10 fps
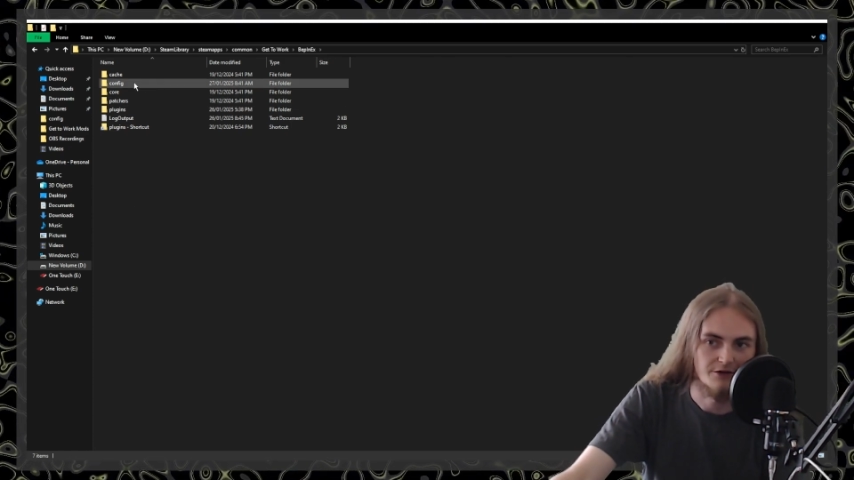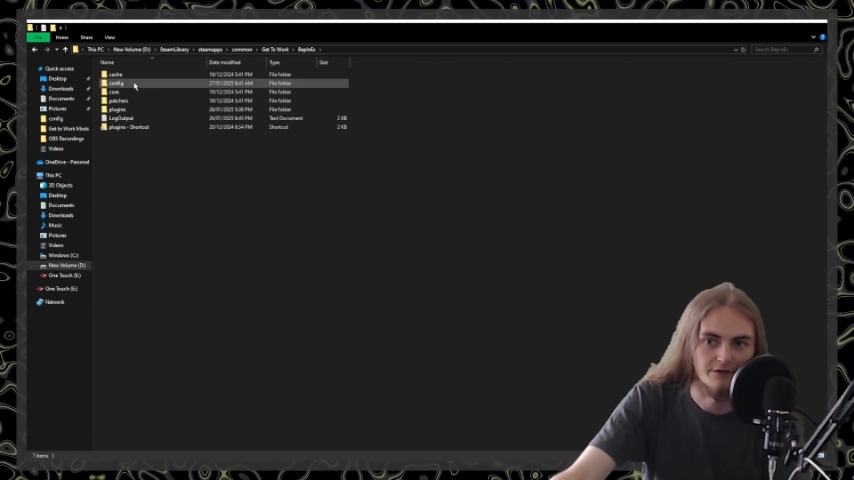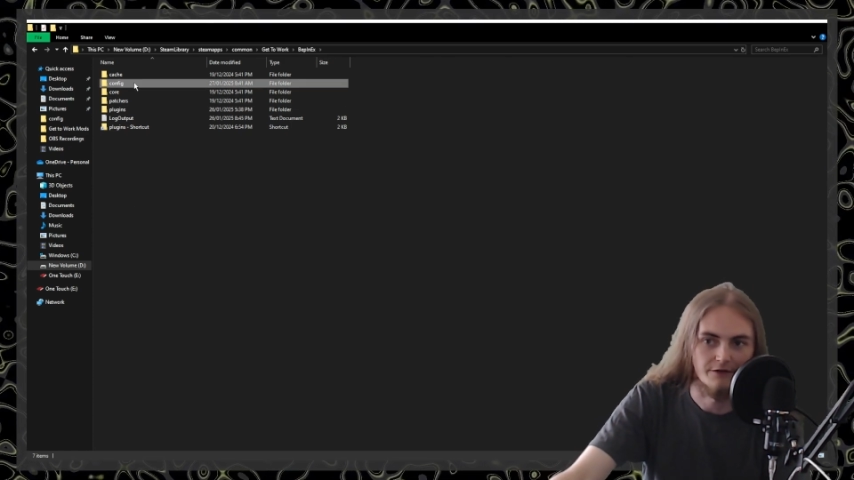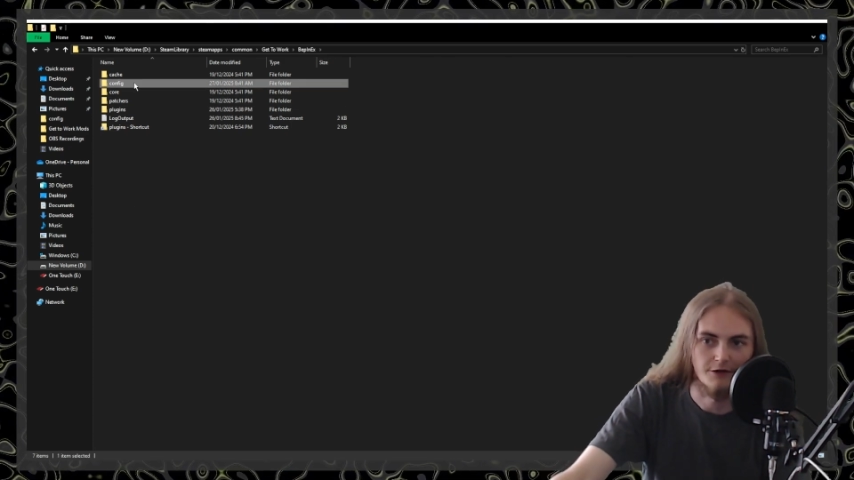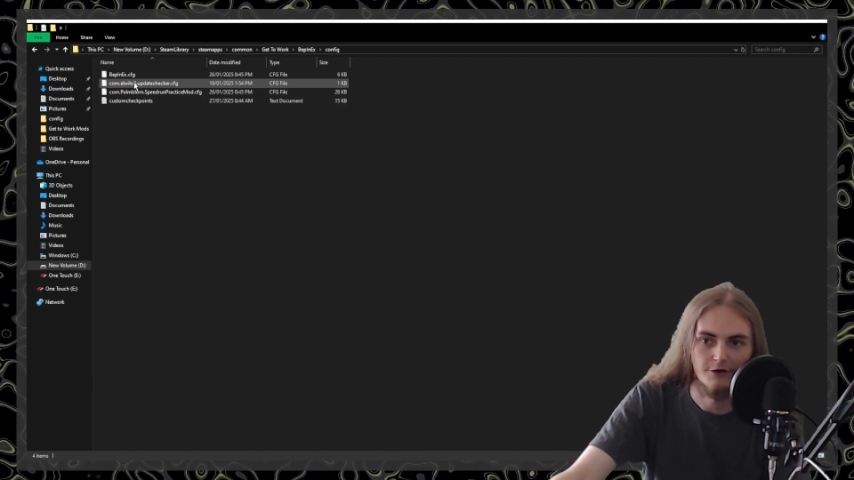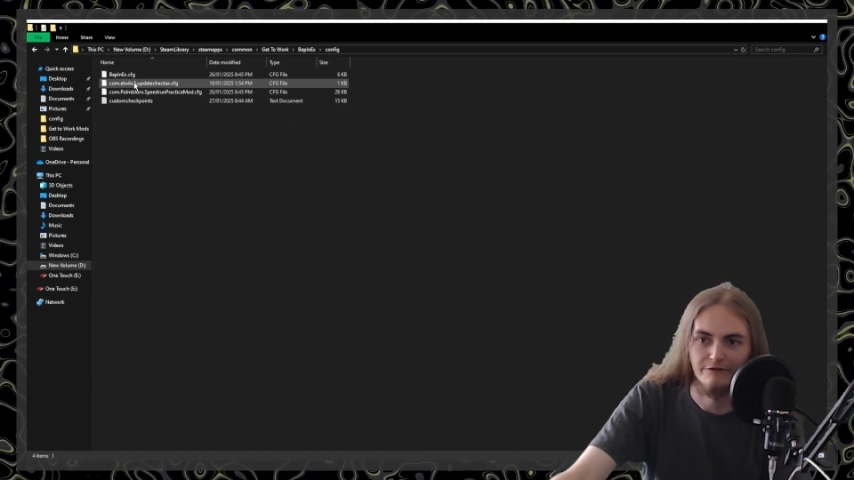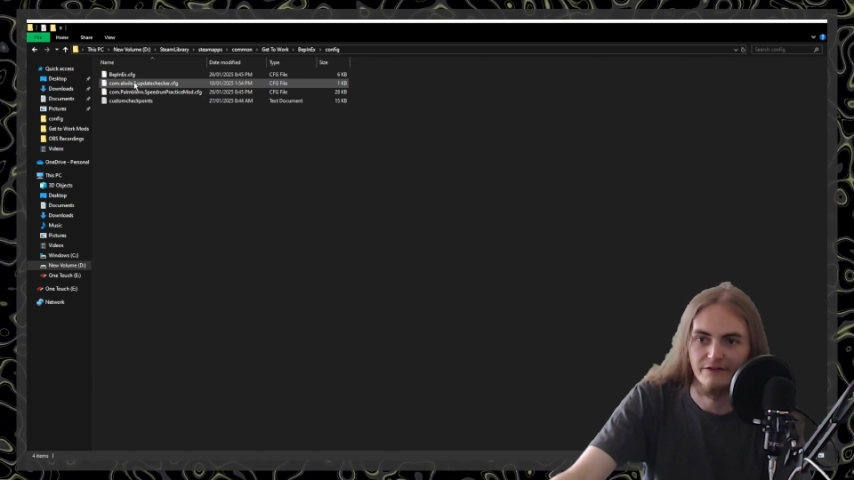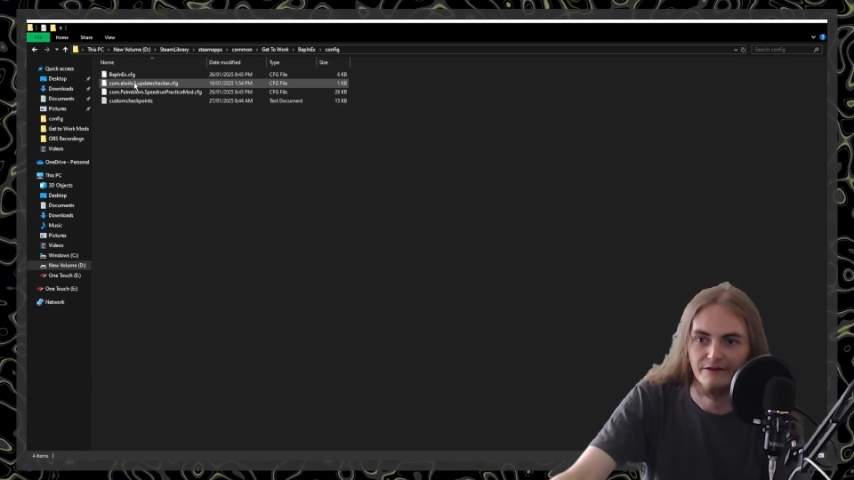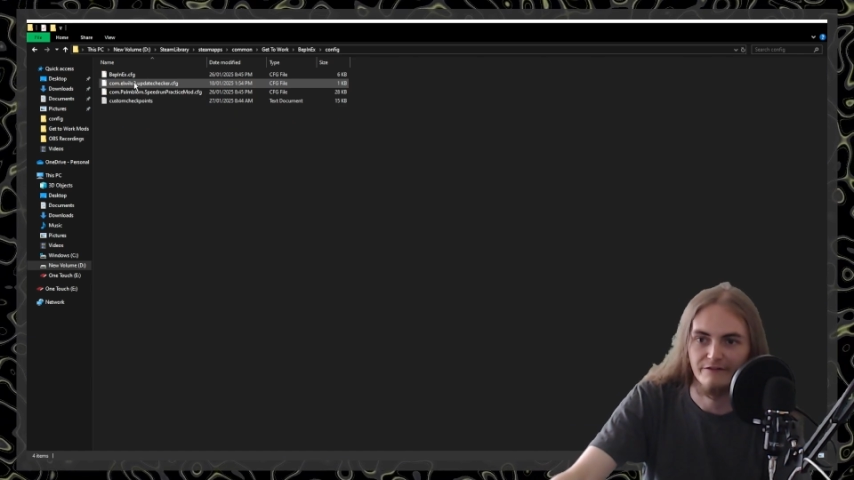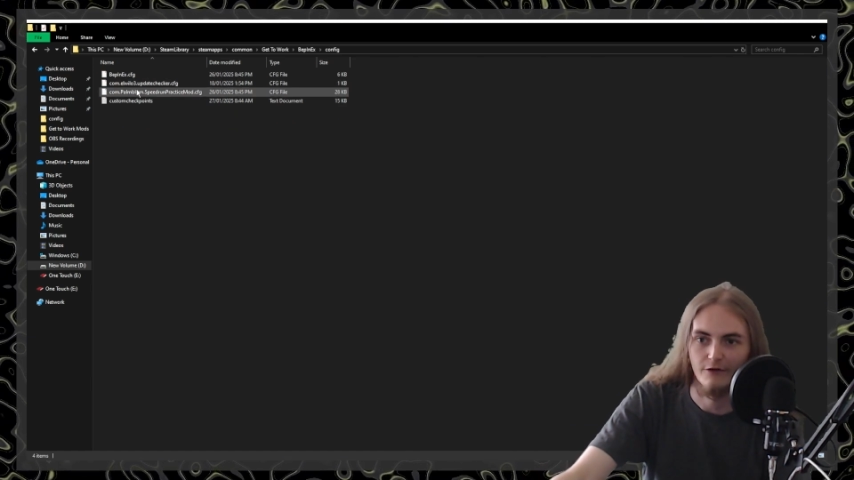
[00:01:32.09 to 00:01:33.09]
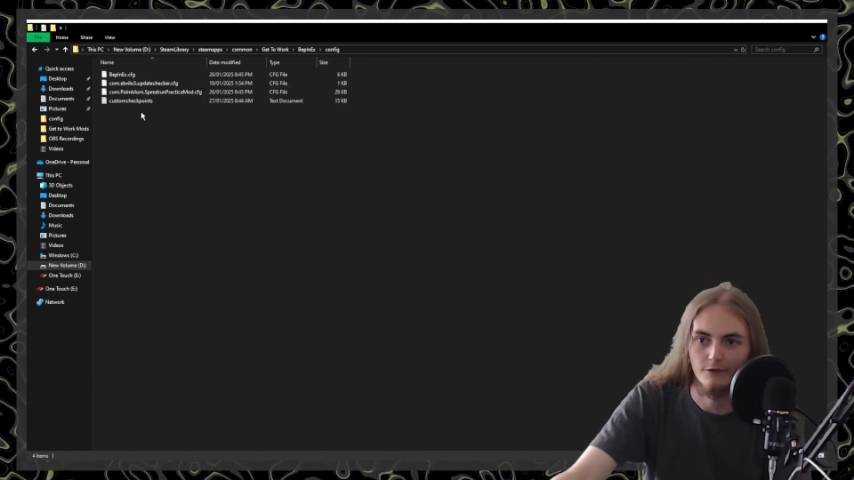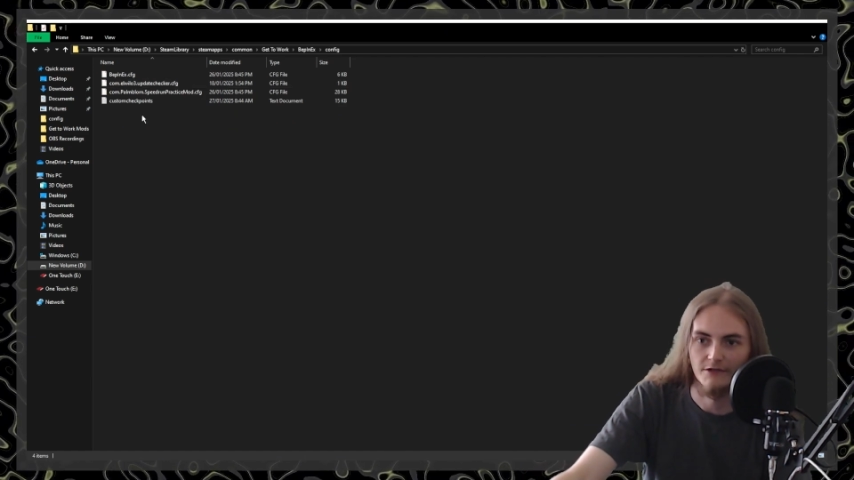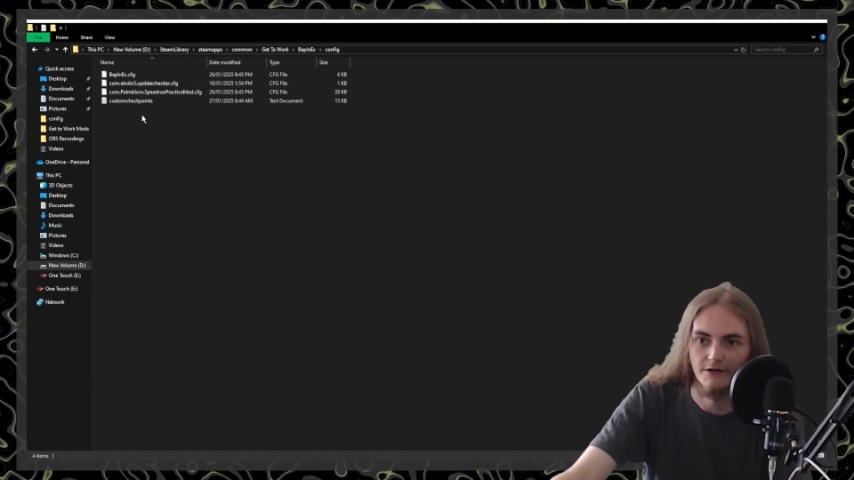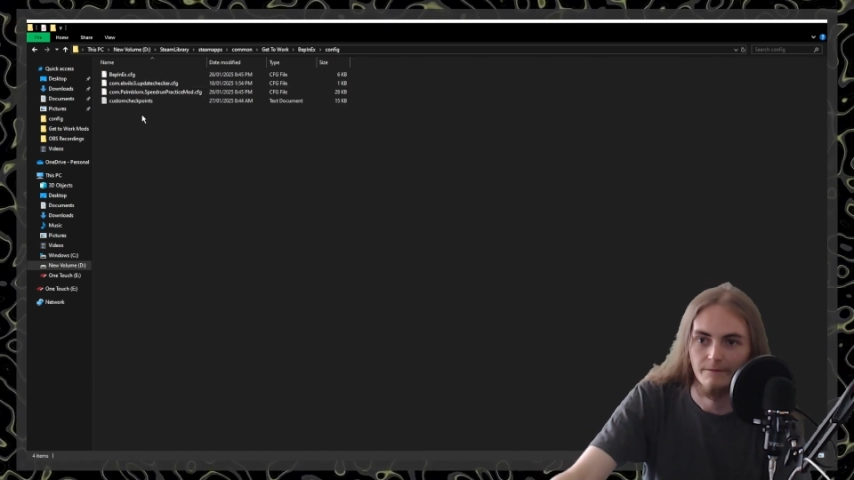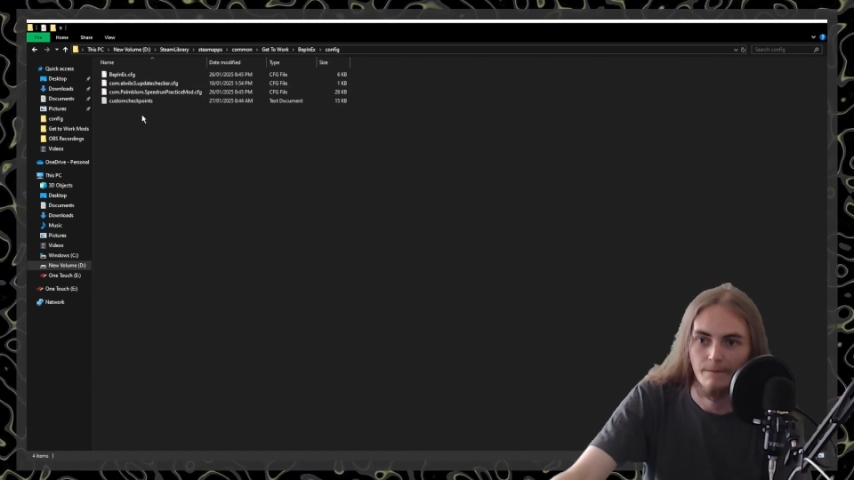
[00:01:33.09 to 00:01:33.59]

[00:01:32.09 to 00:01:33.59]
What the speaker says: to the config folder,